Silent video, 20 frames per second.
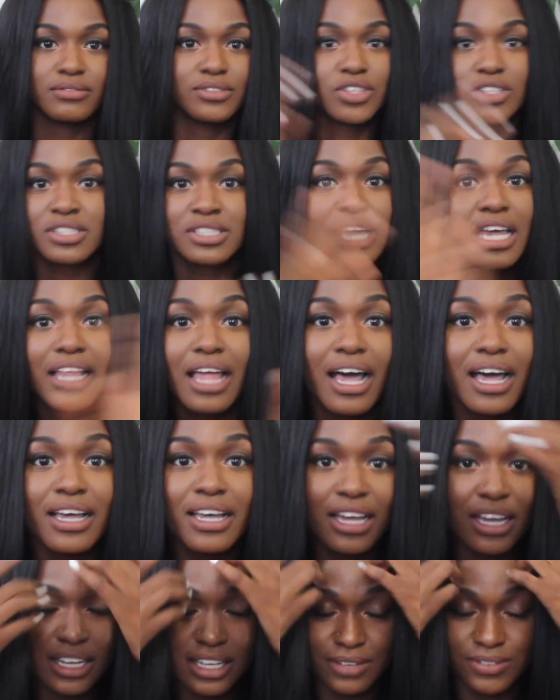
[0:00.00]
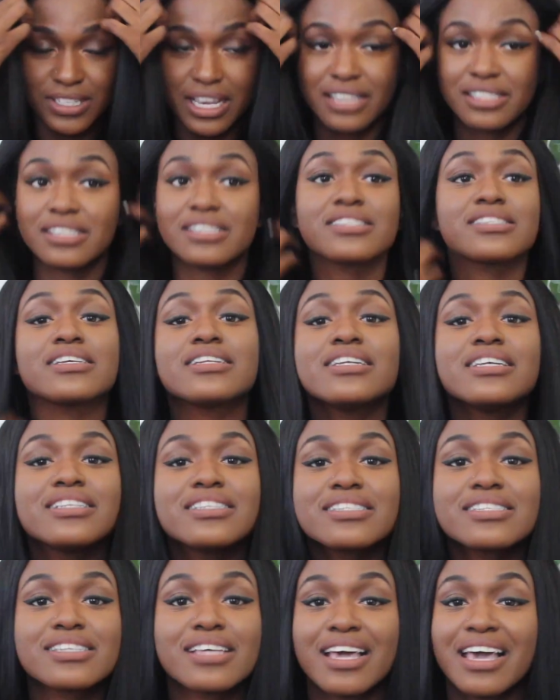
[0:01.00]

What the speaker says: Just tell her if she hasn't seen it.